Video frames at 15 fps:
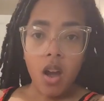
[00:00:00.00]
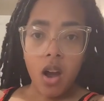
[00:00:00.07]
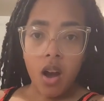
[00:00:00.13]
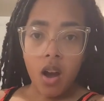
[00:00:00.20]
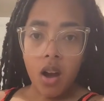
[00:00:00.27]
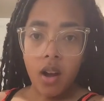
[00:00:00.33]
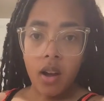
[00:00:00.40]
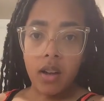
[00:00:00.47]

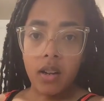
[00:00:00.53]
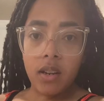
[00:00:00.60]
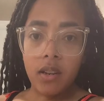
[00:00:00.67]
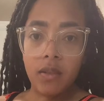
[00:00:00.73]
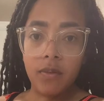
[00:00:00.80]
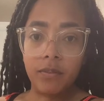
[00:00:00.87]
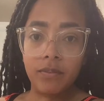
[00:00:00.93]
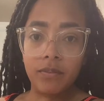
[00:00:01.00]
Uh,
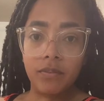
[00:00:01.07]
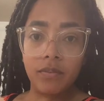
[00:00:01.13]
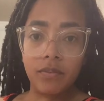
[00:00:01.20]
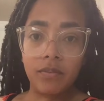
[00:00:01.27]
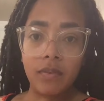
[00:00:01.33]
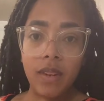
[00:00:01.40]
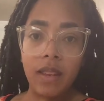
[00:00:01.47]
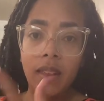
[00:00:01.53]
honey,
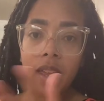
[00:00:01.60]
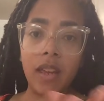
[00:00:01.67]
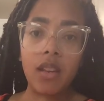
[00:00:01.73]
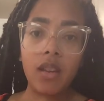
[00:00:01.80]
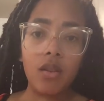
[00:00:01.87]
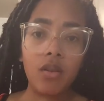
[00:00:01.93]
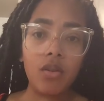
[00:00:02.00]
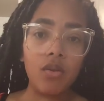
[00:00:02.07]

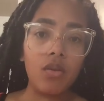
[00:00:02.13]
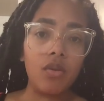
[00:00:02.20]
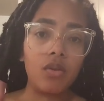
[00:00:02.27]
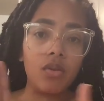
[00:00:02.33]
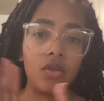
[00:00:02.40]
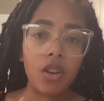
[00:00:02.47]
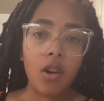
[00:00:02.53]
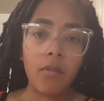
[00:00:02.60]
thank you
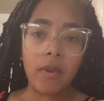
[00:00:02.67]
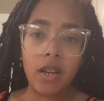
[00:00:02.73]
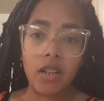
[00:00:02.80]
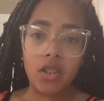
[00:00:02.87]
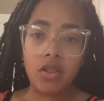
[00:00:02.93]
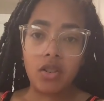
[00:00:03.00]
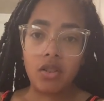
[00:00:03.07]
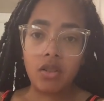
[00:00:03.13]
so
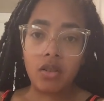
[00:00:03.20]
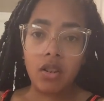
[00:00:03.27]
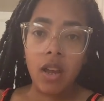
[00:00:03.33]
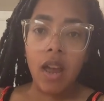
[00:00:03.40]
much.